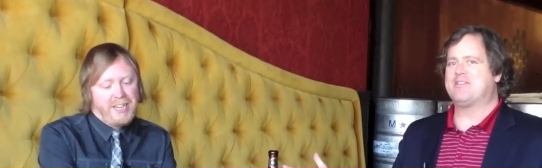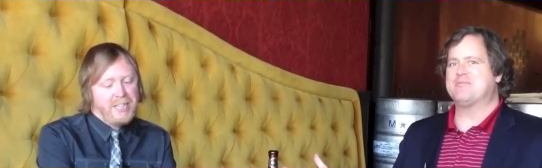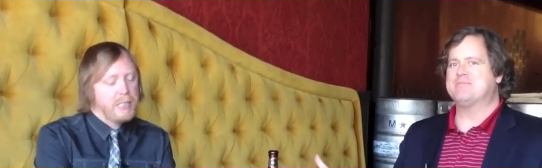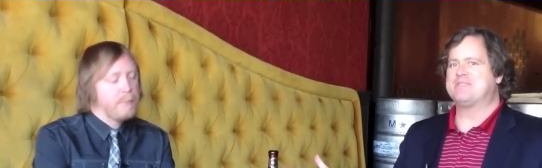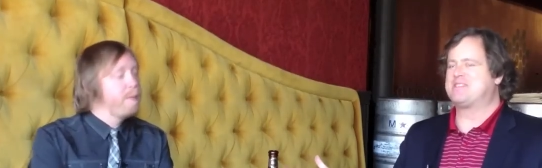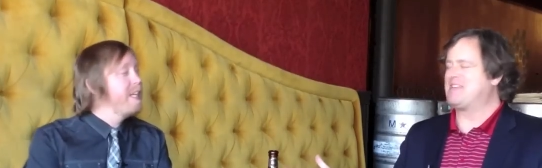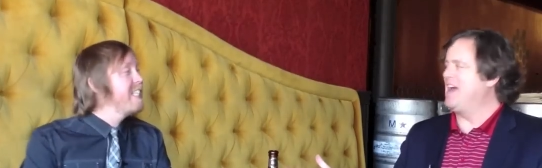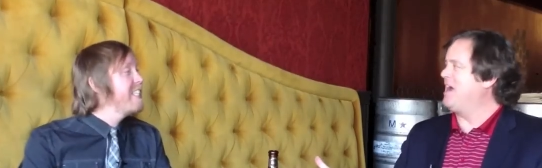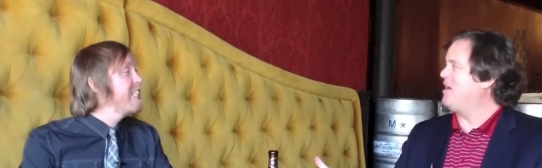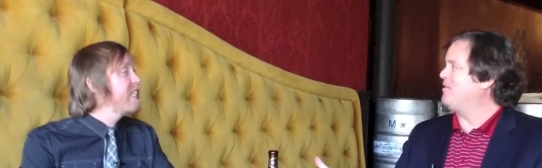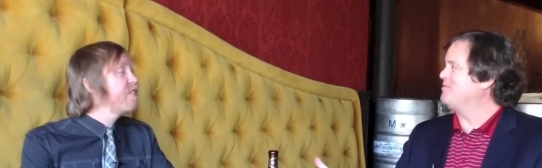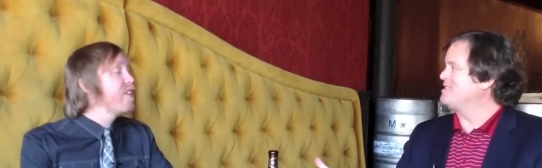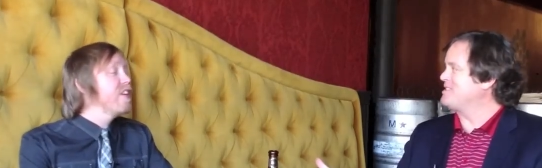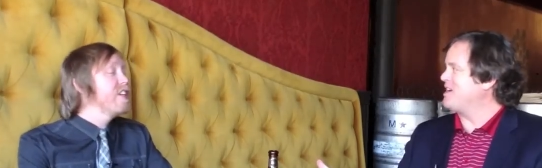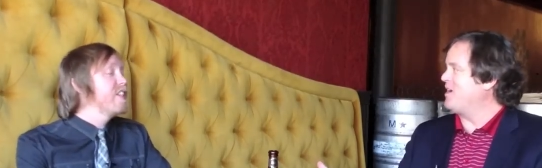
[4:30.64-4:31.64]

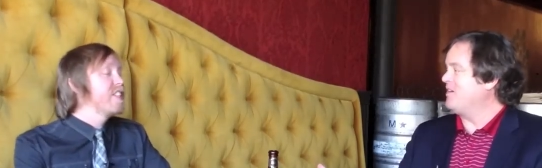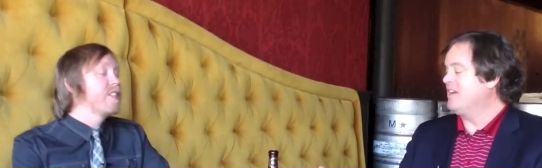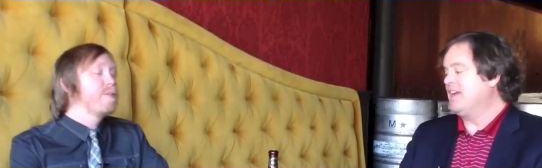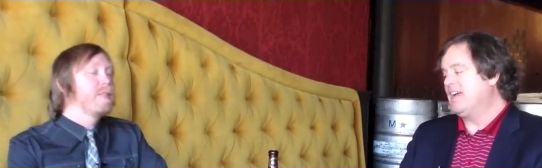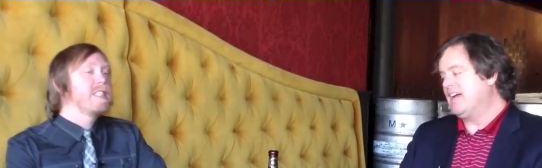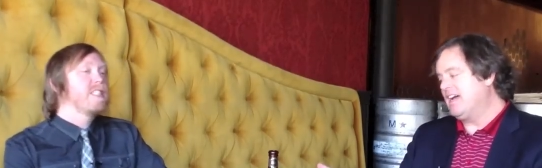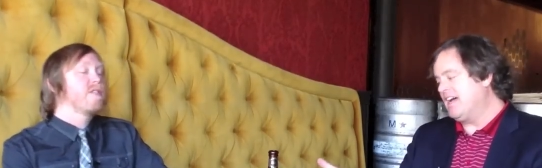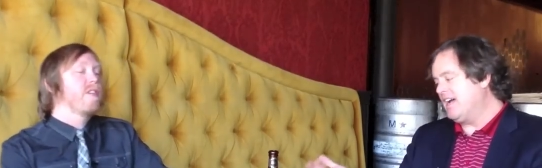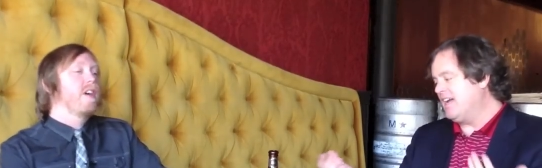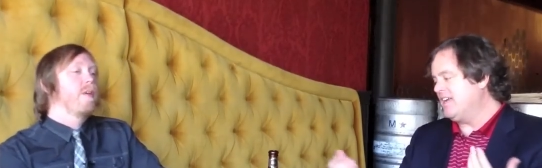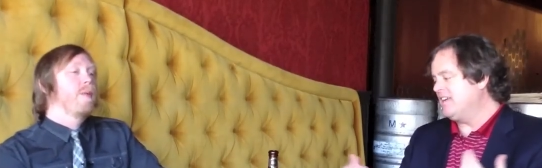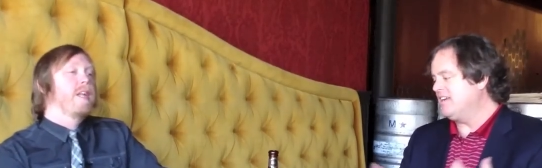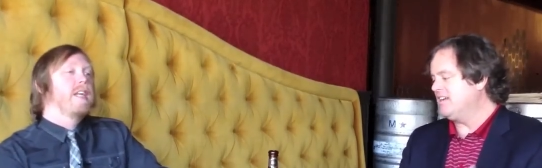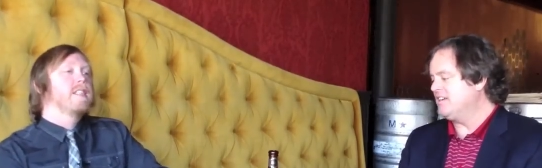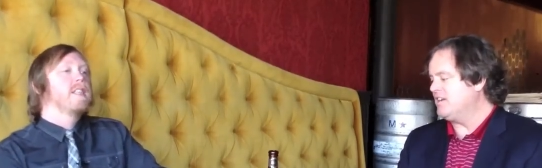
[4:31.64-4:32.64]
Speaker 1: themselves. Is first. So it's business uh,
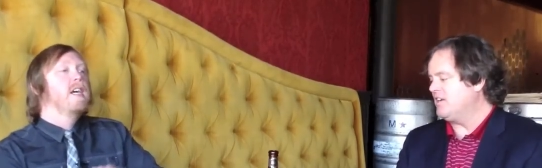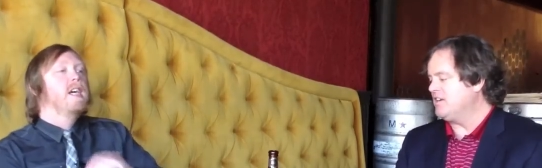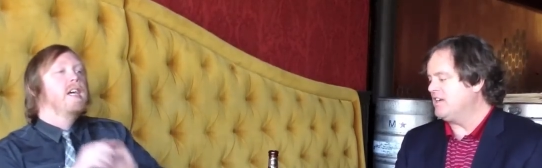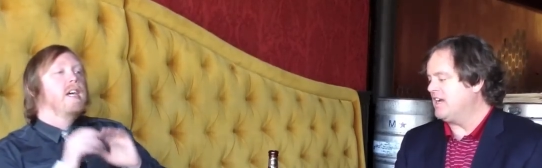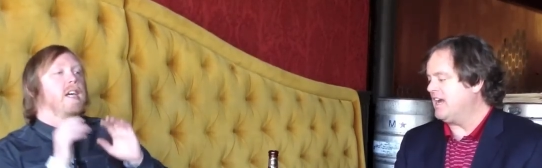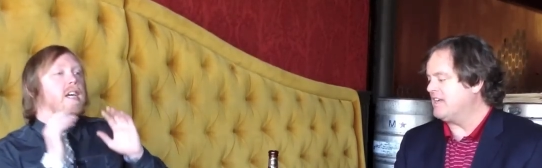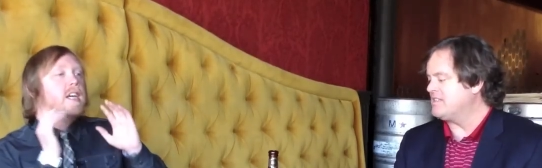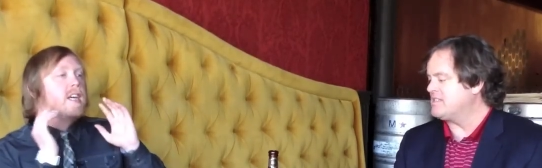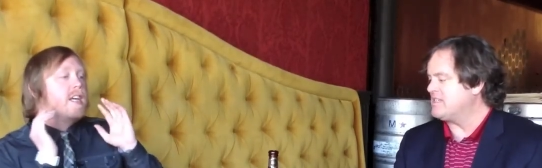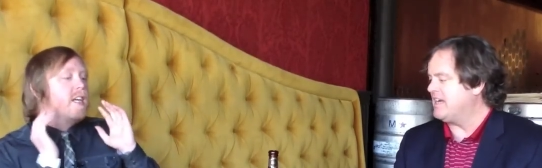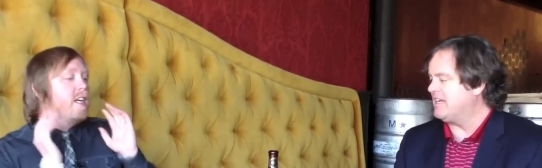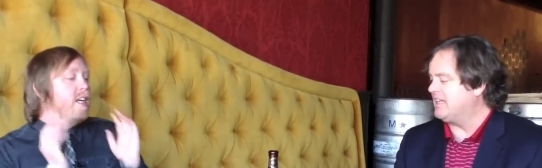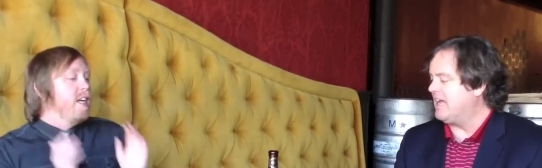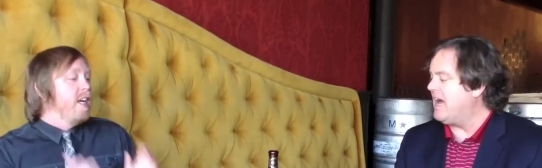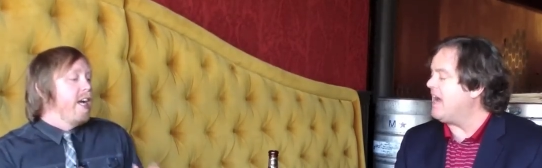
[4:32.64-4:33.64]
first. It you is. know, you got to
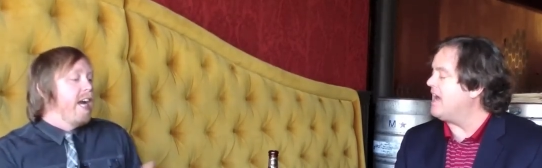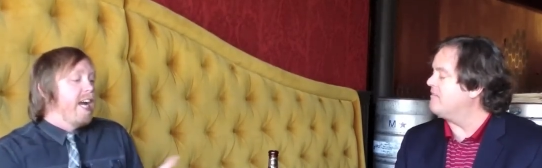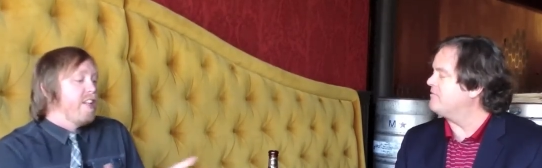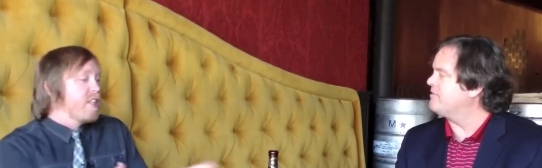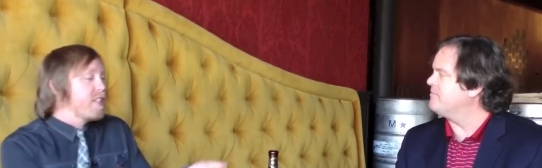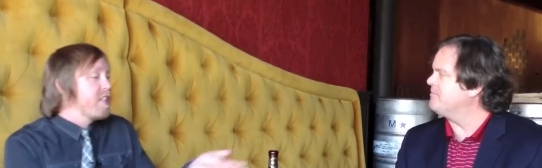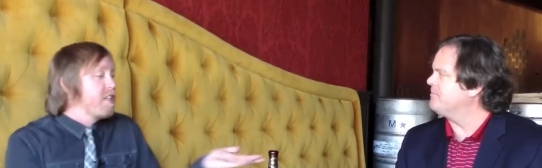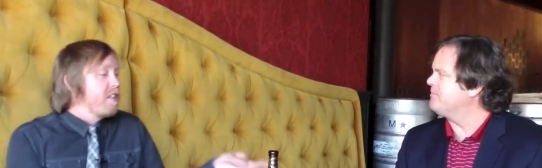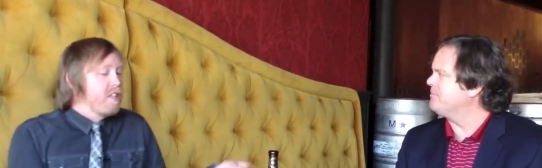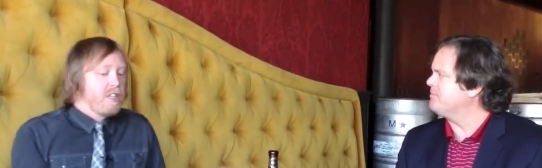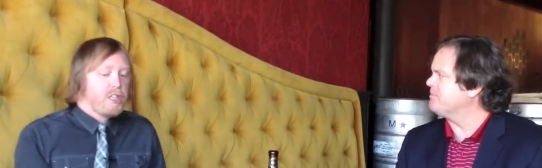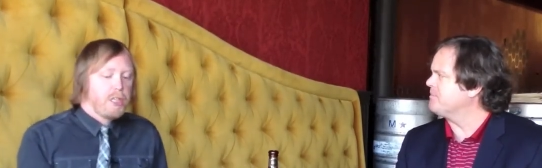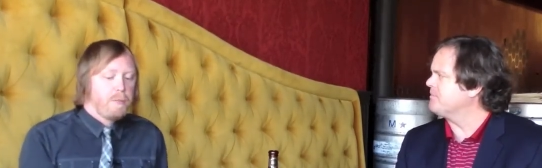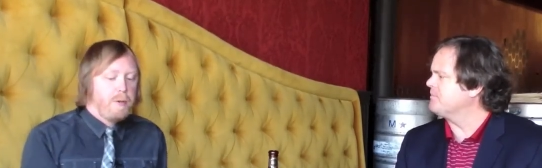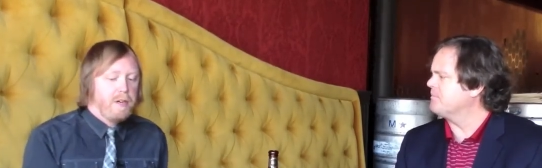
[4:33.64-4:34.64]
stay alive. And this is a
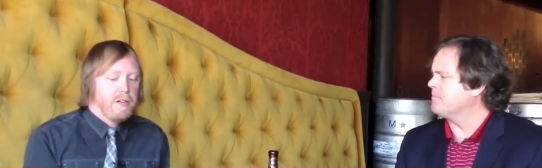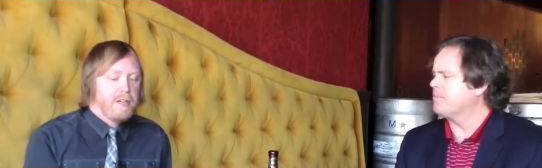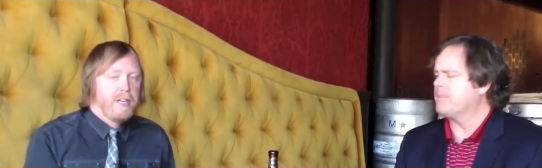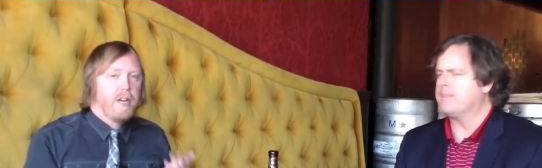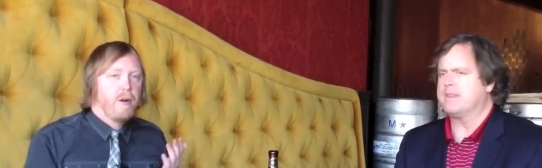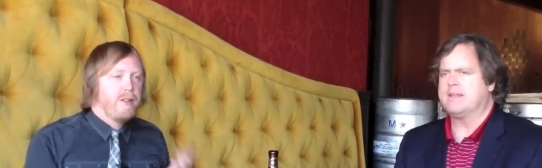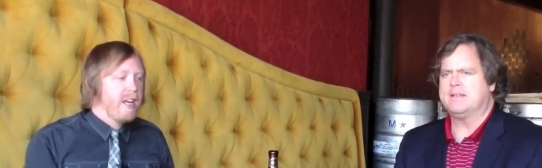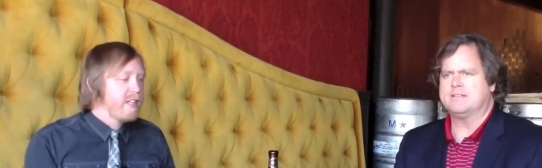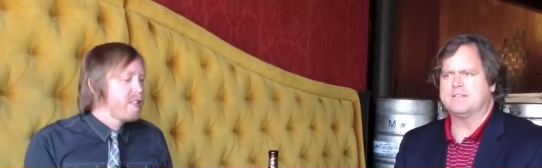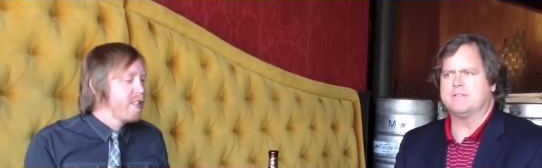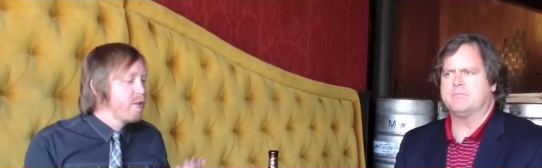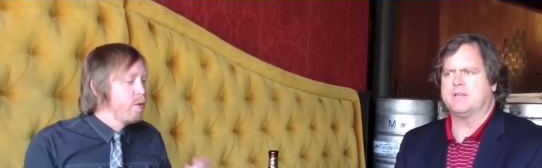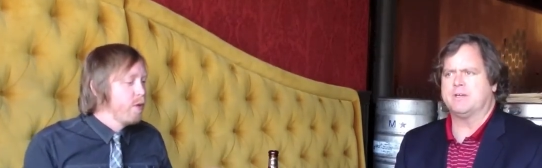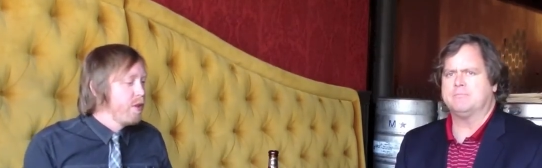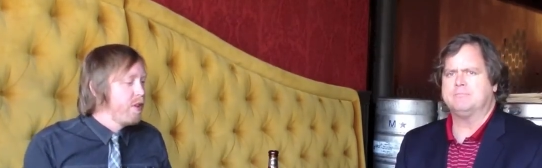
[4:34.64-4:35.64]
delicious beer. You know, that's the cool